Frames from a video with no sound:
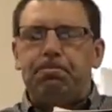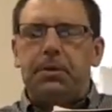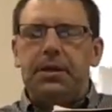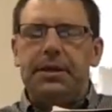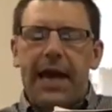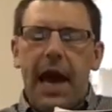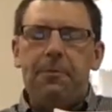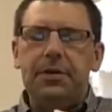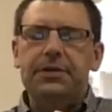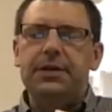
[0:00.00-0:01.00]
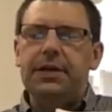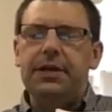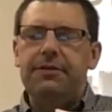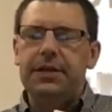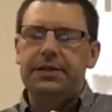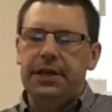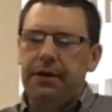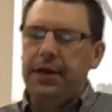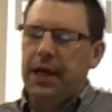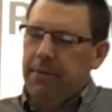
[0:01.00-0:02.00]
the capital city of the
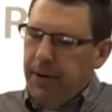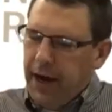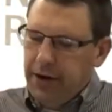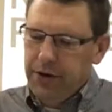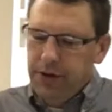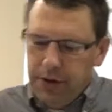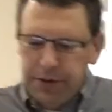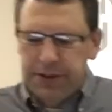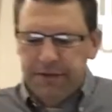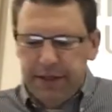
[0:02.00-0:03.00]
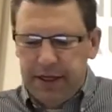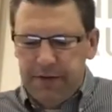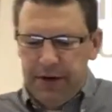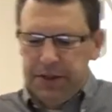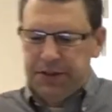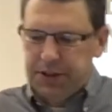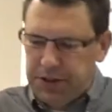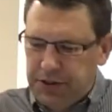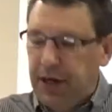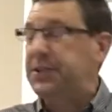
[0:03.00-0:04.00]
Assyrian Empire. News of Nineveh's
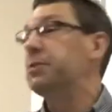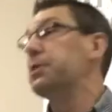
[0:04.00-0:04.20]
destruction was